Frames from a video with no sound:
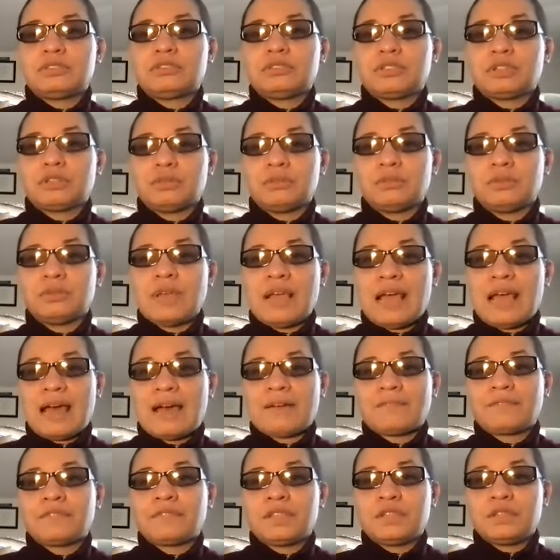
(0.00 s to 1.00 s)
So you
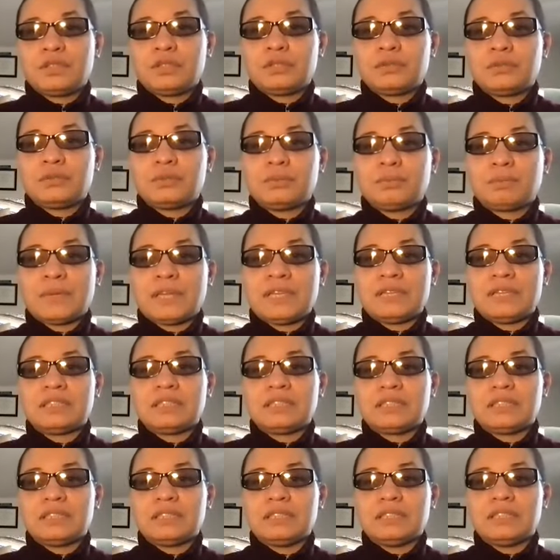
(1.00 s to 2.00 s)
have to
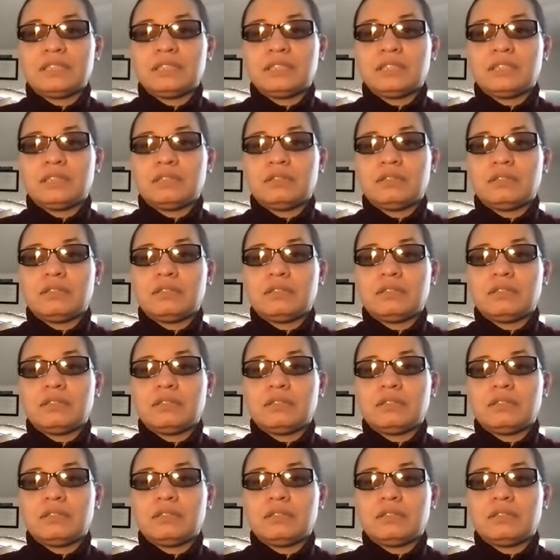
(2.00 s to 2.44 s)
basically